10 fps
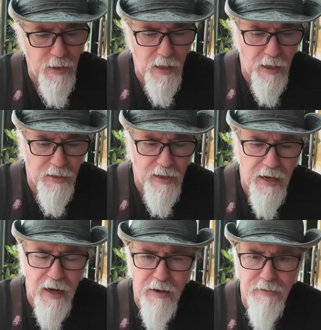Uh,
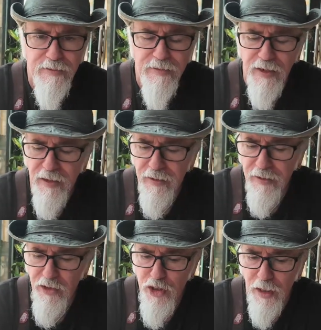they have
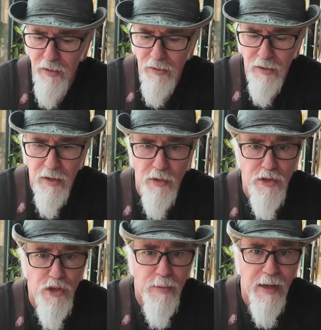uh, a channel called
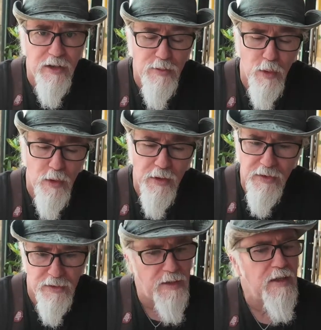the Two Mad Explorers,